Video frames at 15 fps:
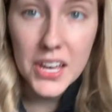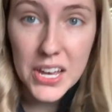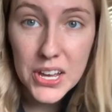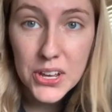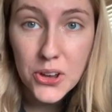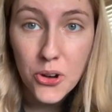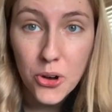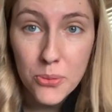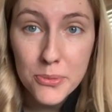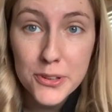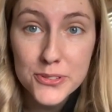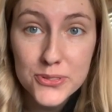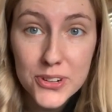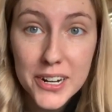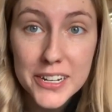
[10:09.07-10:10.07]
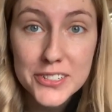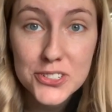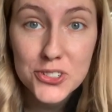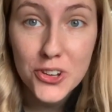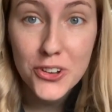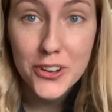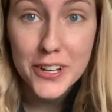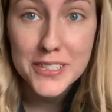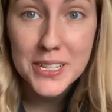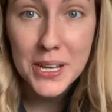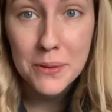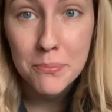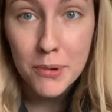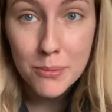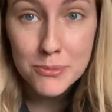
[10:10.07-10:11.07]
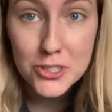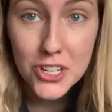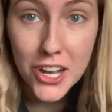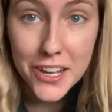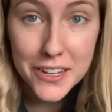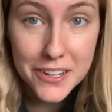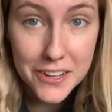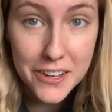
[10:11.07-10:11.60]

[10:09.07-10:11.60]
I almost forgot to show you guys a bump shot.